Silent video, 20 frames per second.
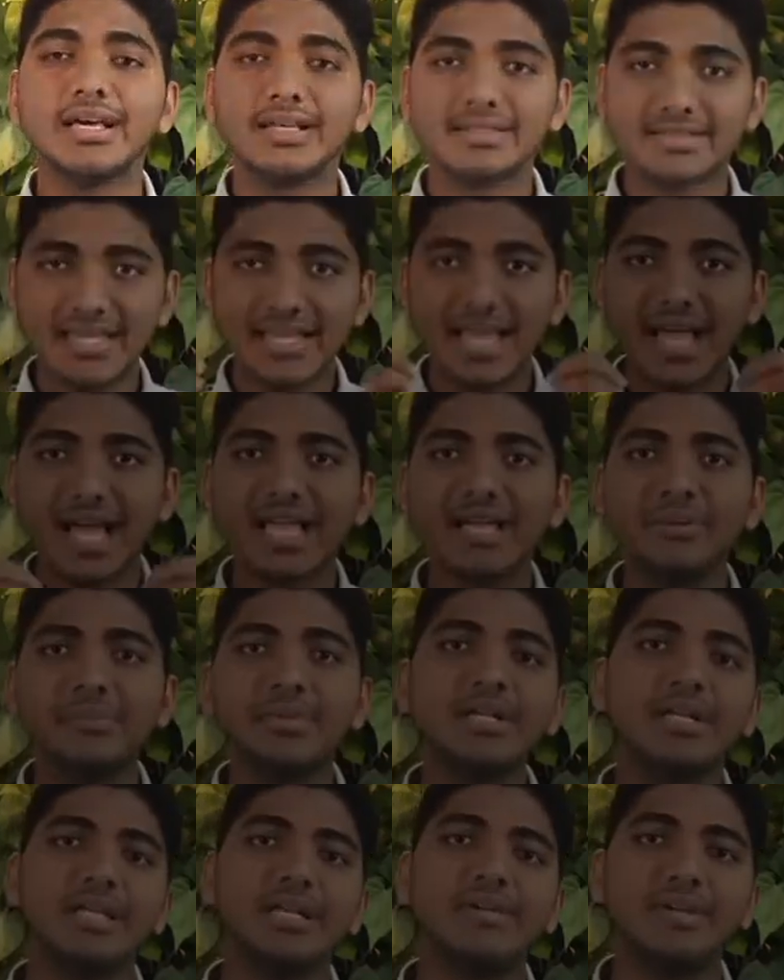Say I am
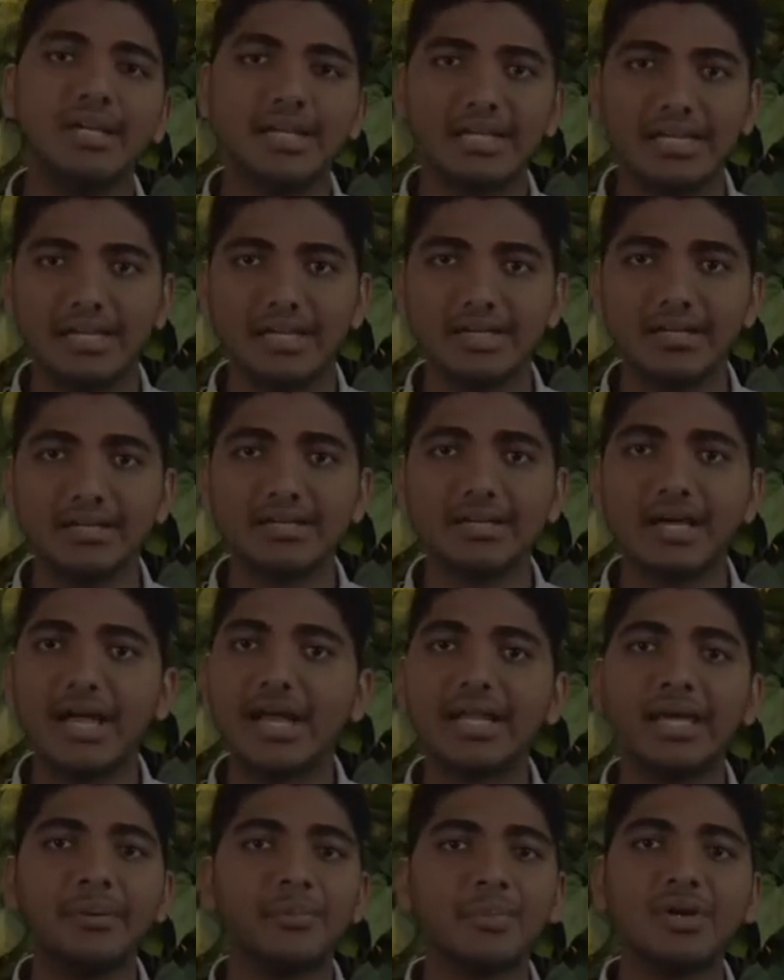a TV dealer
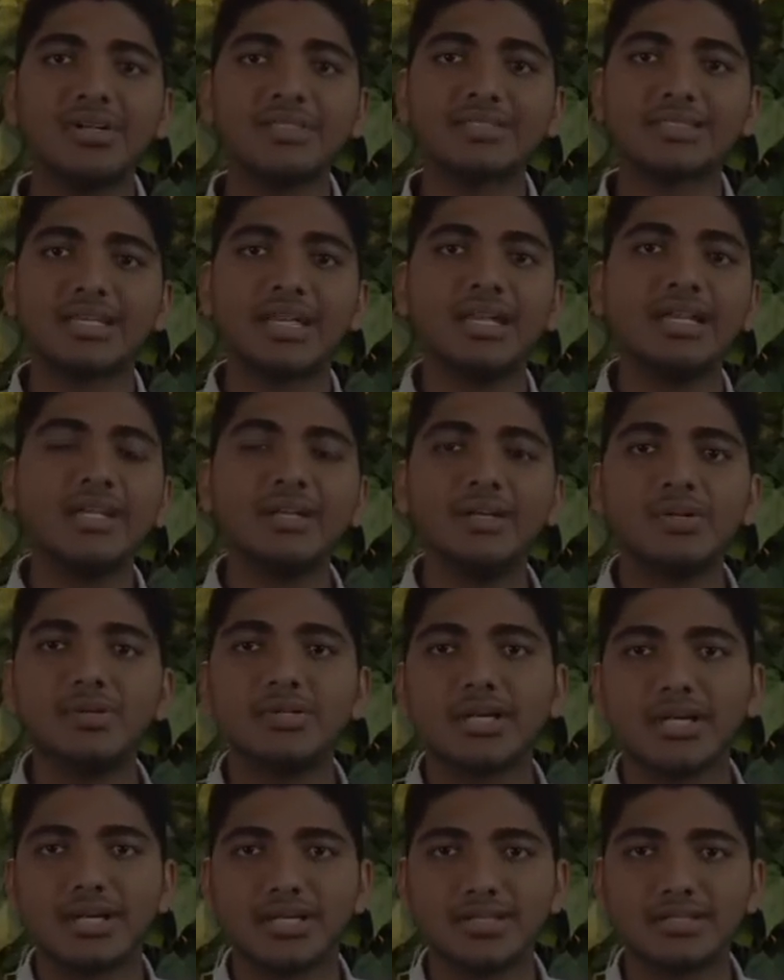and I am not selling it to
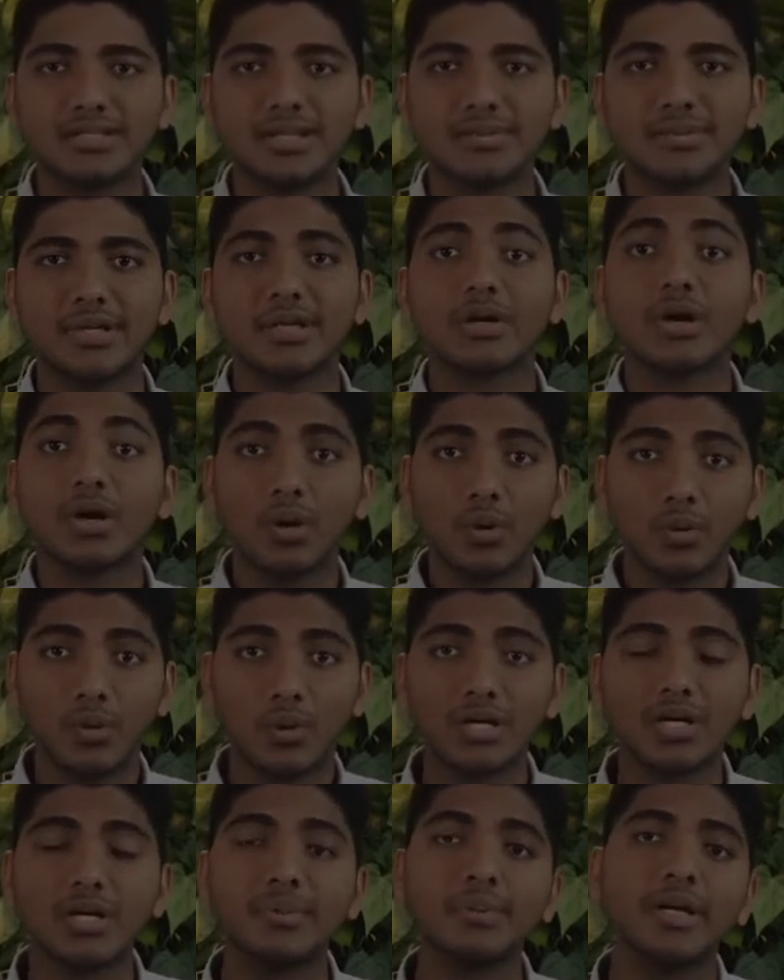the customer.
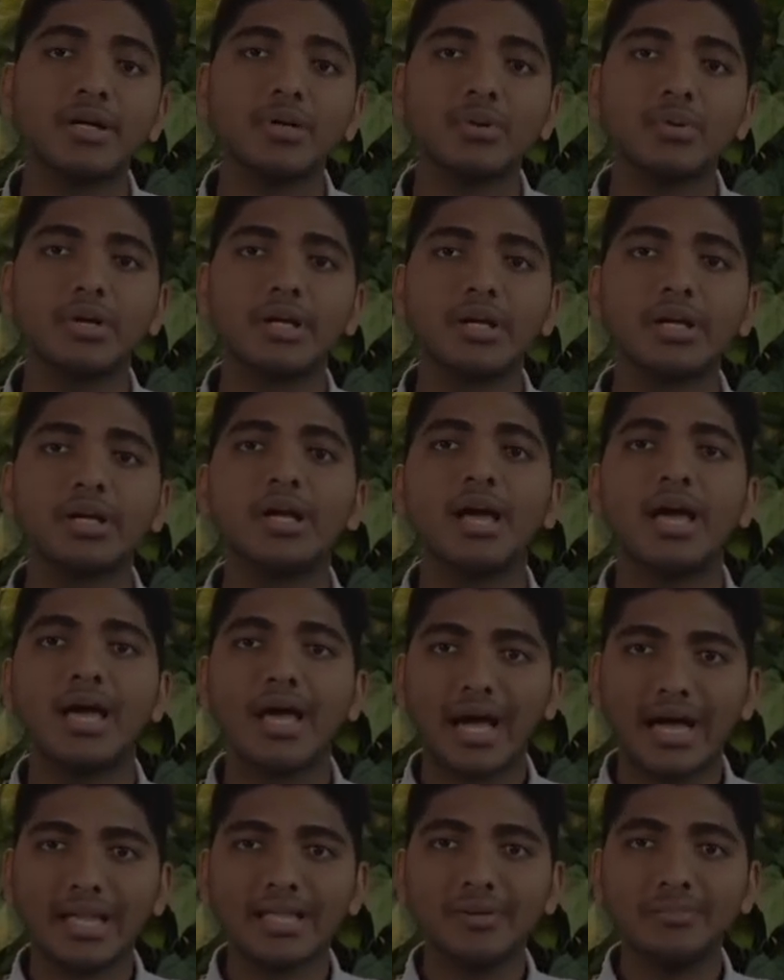What am I doing?
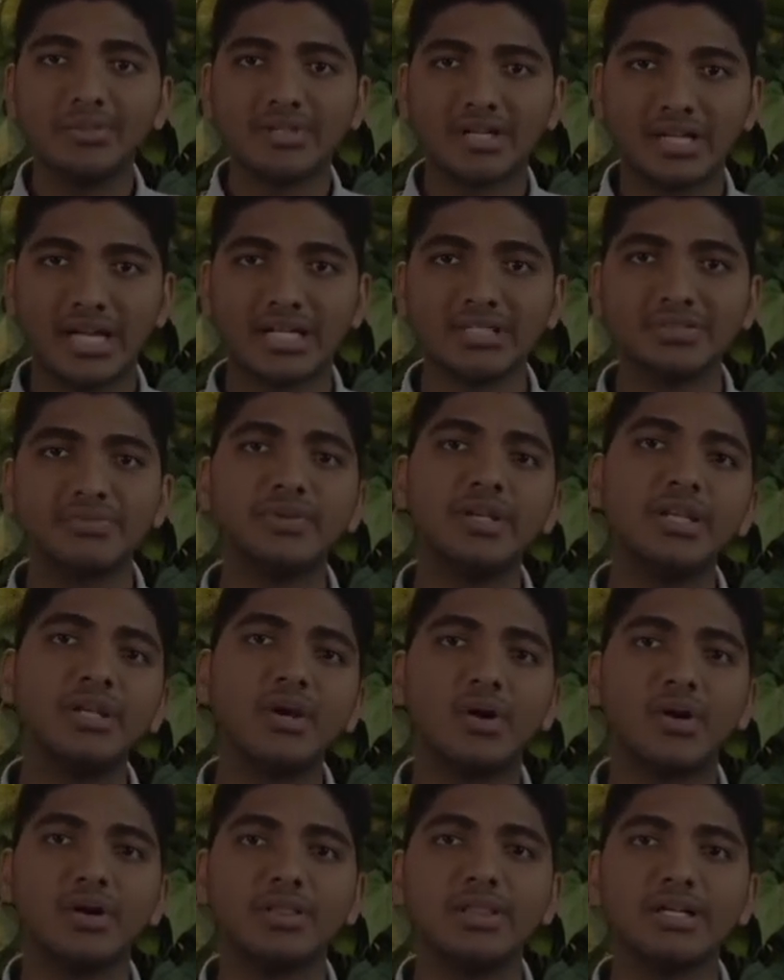I am transferring
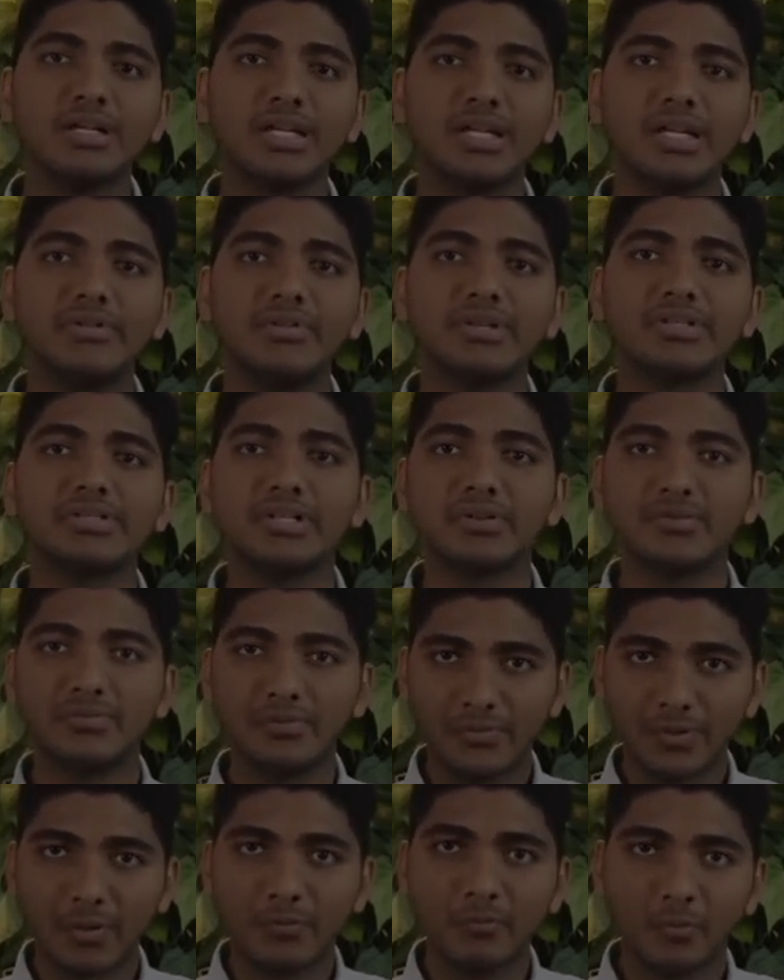all the television
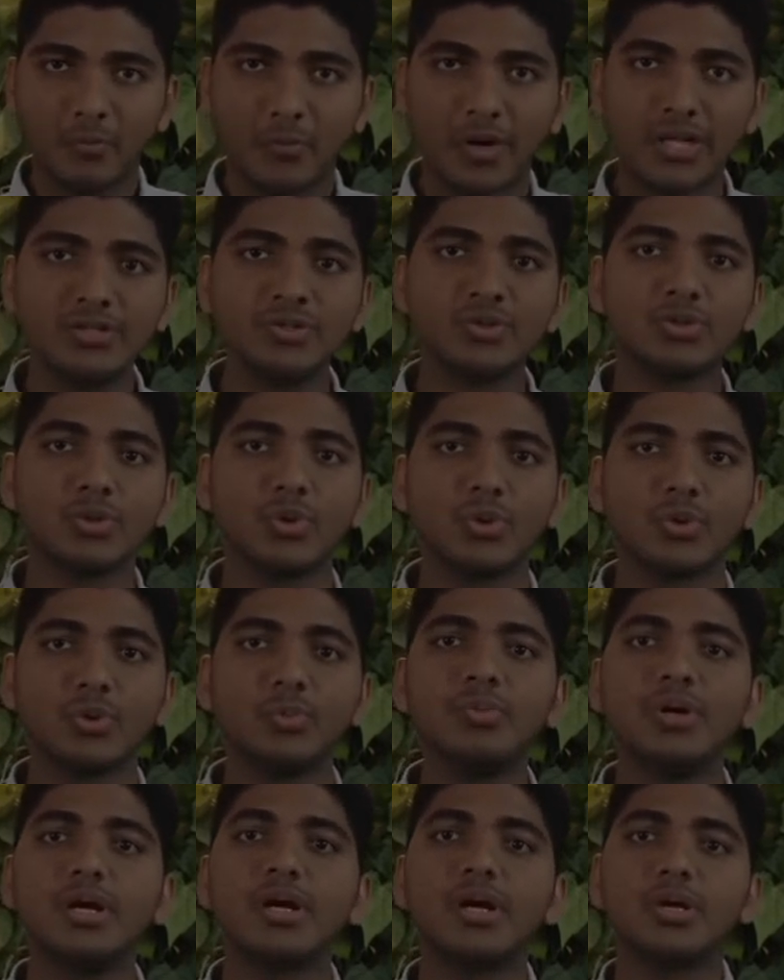from one
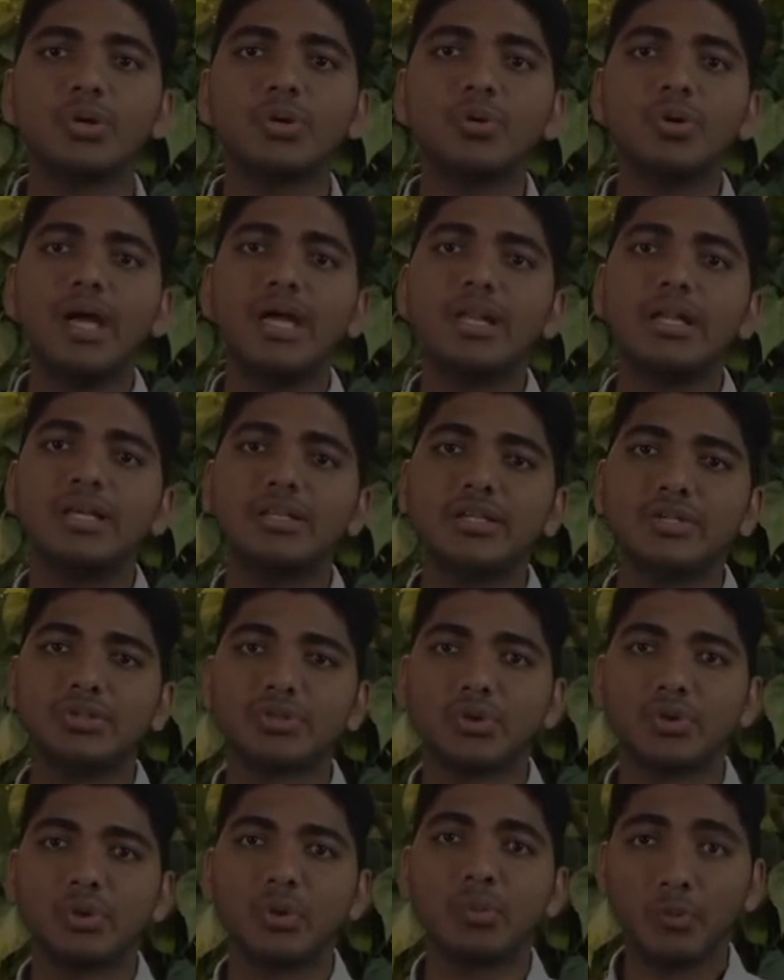showroom to another
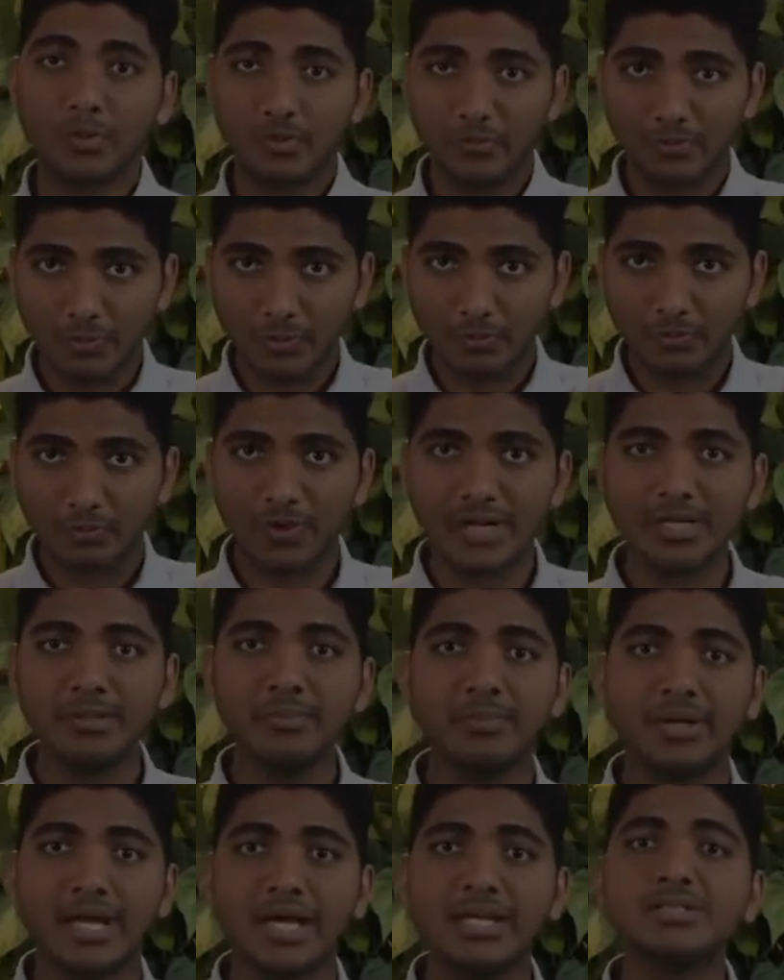showroom, from
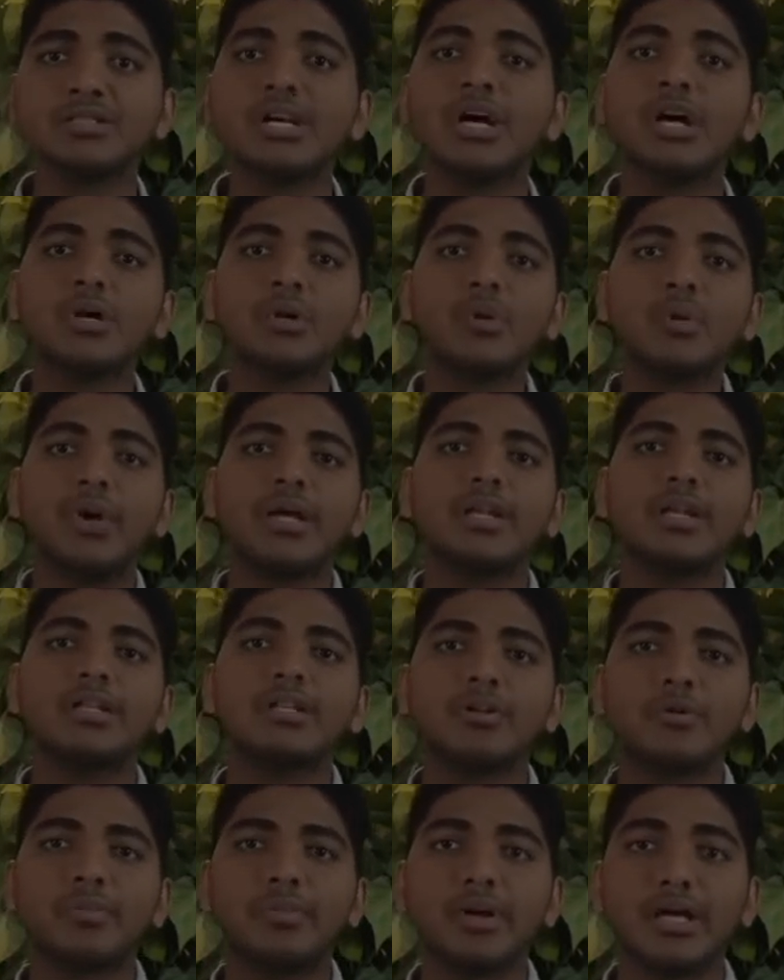one branch to
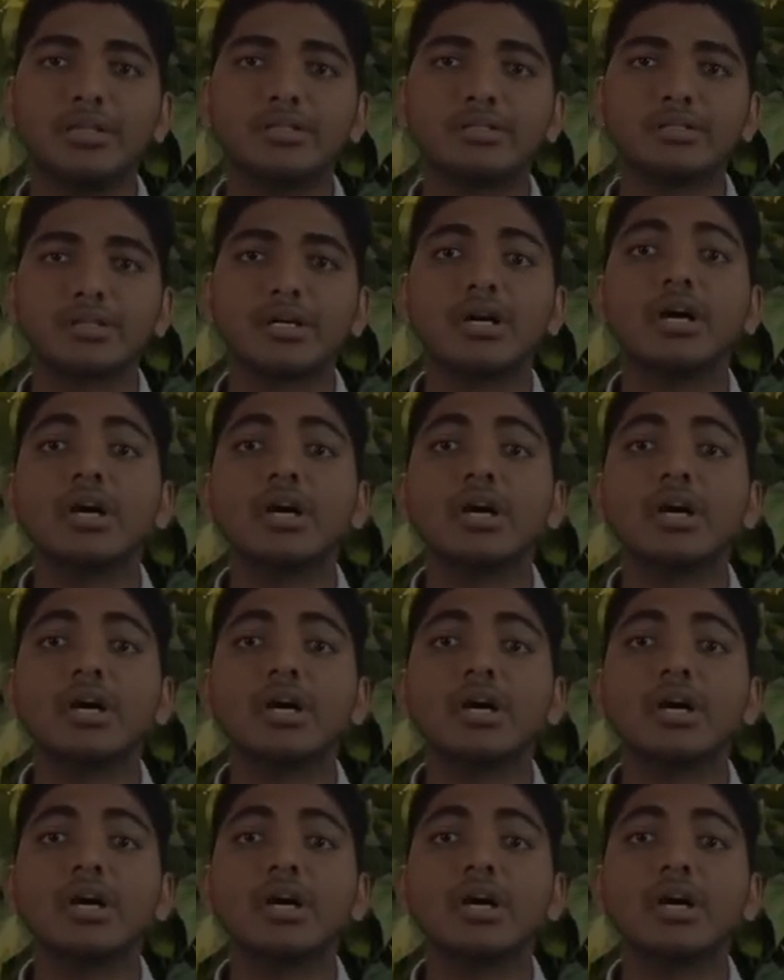another branch.